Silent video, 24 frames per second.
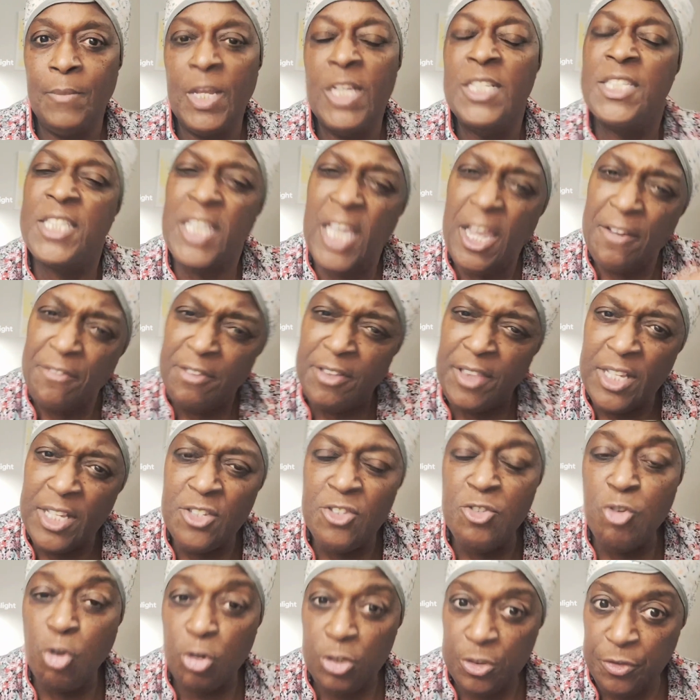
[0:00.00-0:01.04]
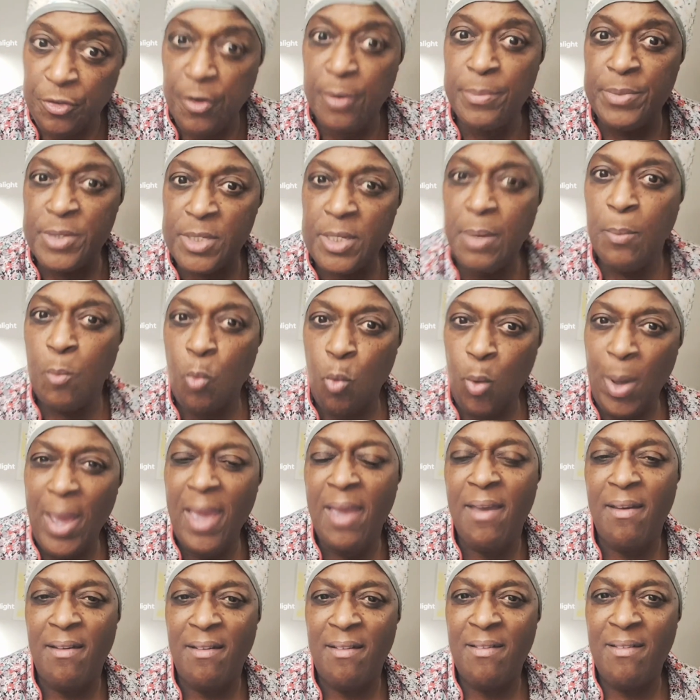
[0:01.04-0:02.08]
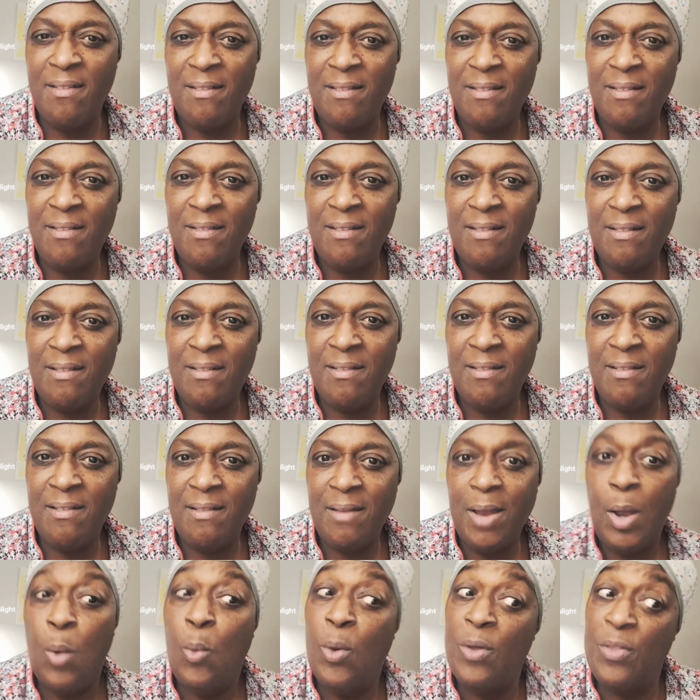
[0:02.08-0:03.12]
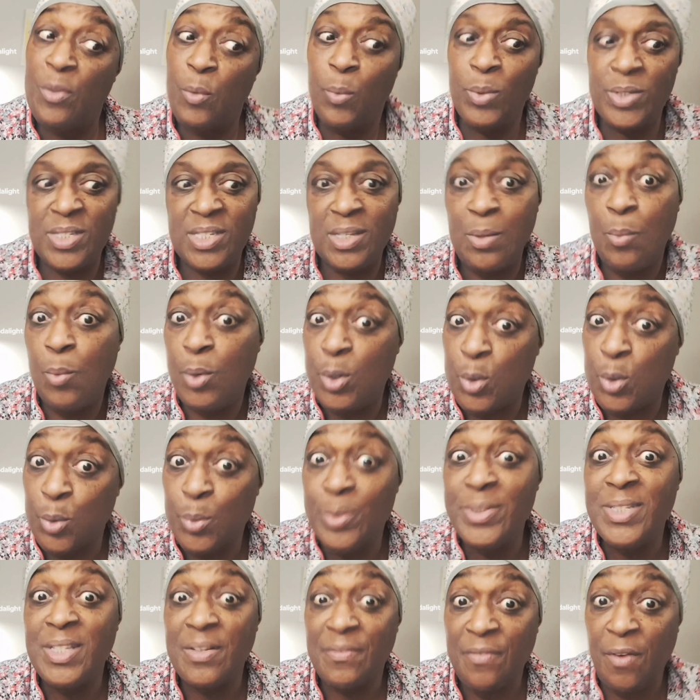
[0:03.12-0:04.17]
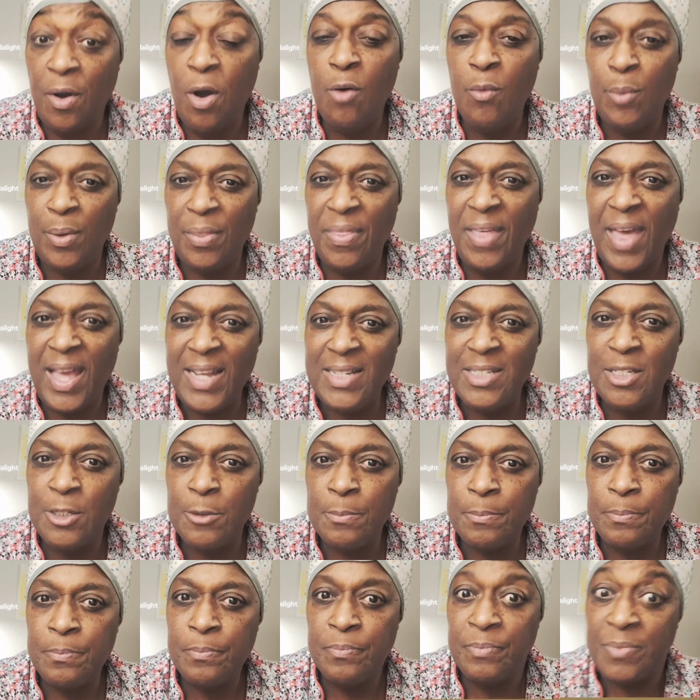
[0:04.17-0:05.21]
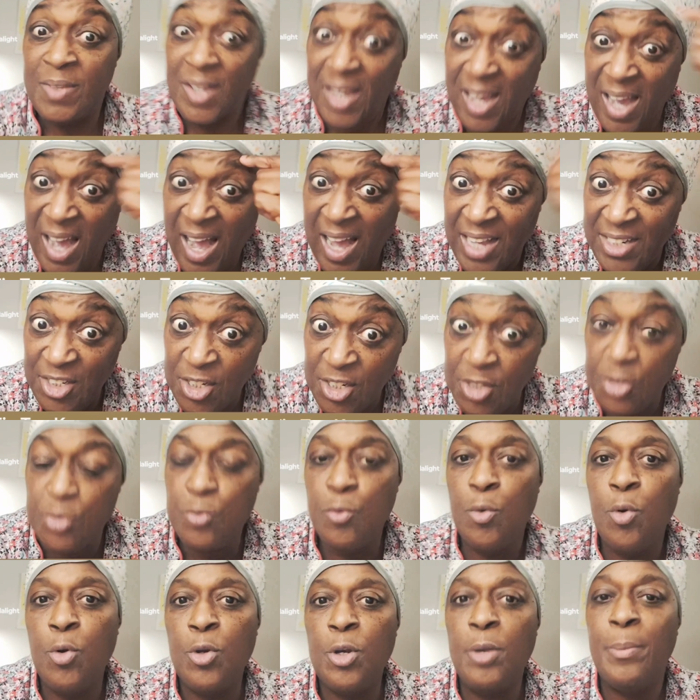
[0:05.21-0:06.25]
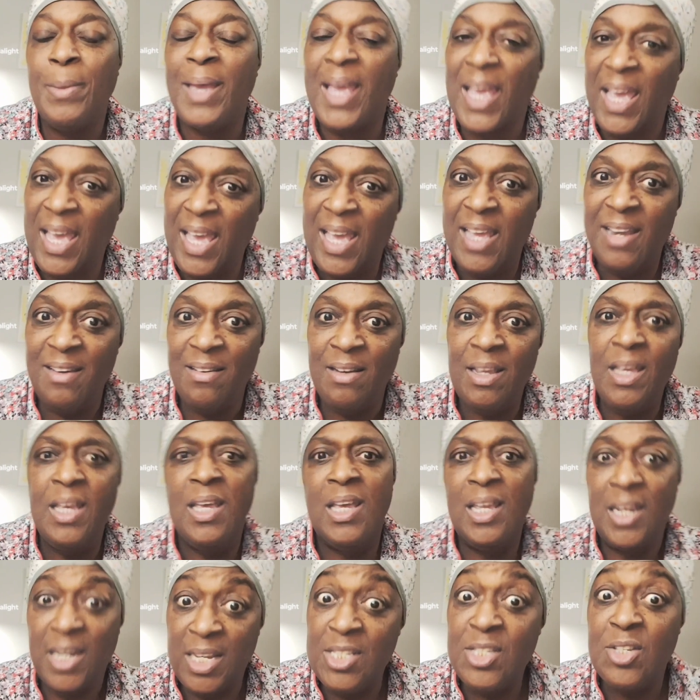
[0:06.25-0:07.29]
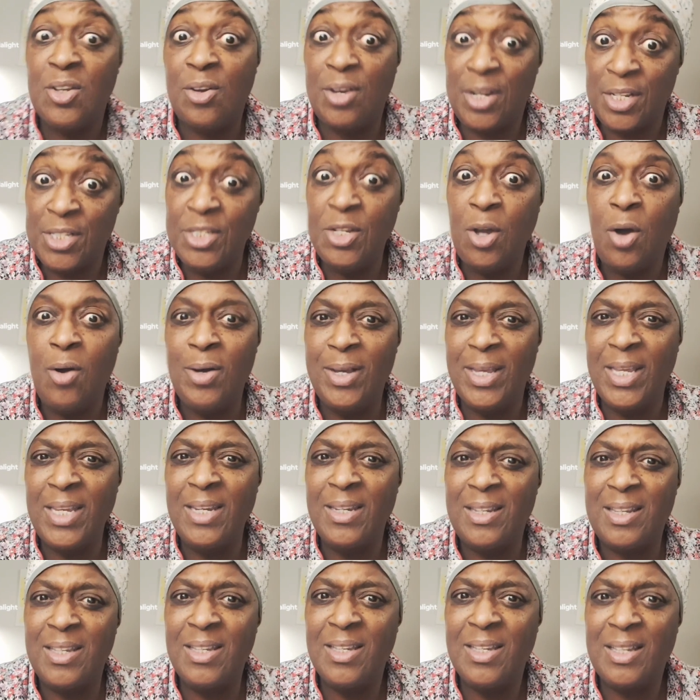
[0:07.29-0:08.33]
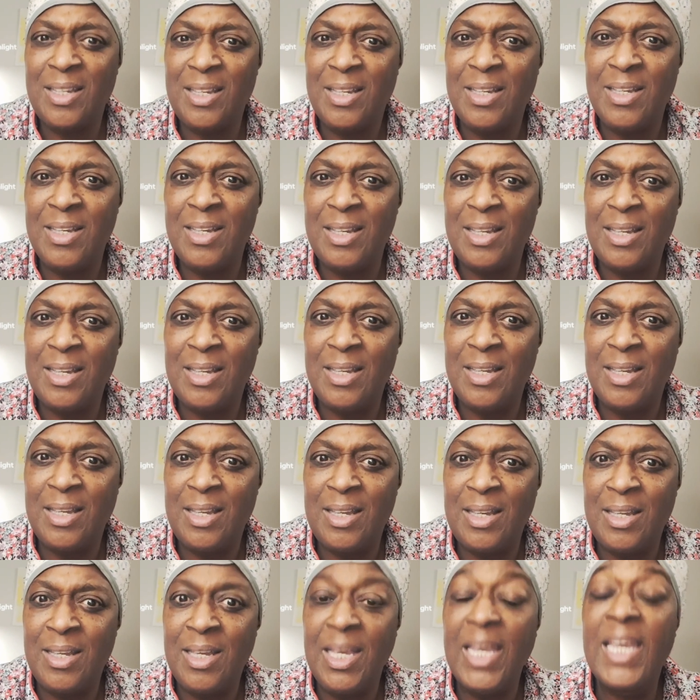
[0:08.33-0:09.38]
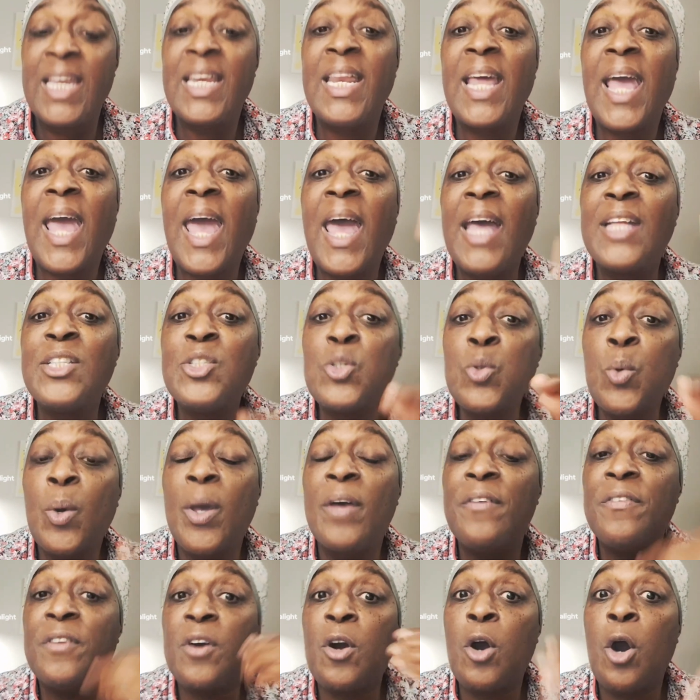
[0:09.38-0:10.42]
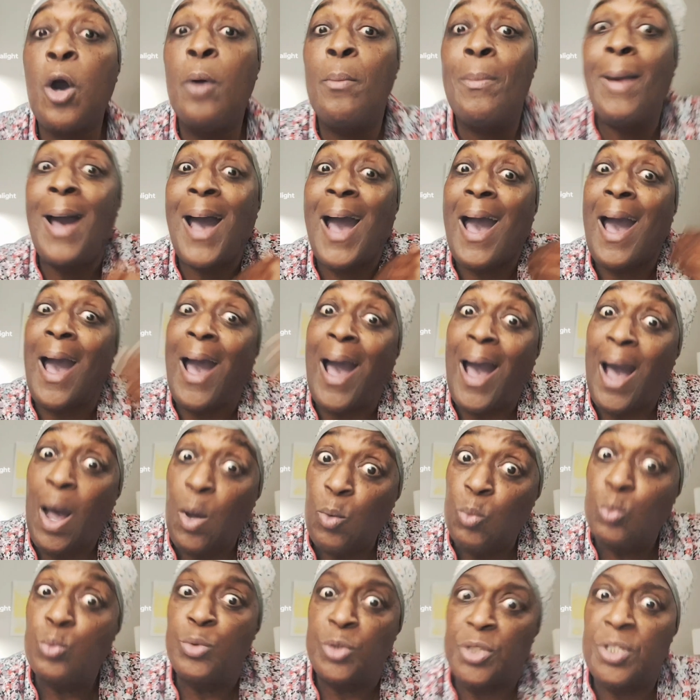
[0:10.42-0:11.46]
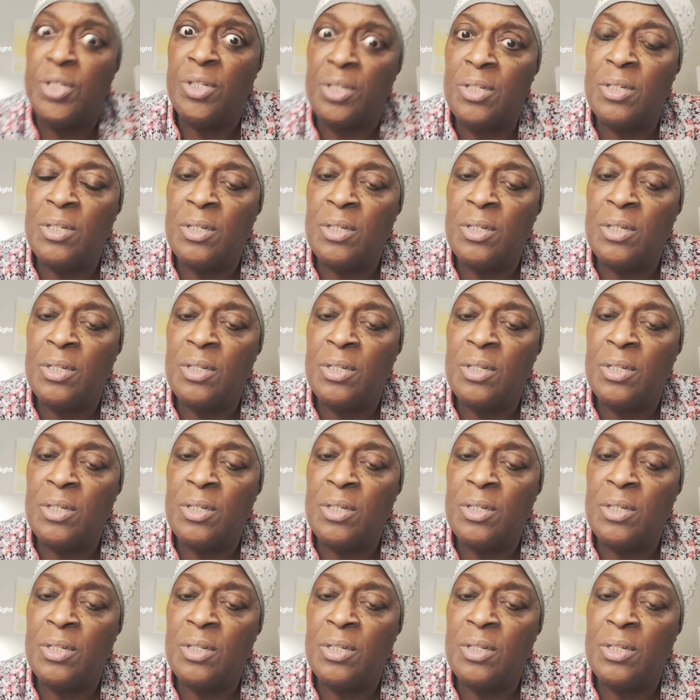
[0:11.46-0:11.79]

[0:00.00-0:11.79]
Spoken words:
See, everything starts from somewhere. Whether it was someone who was involved with that, conscience wrote them and they started talking. It had to have come out.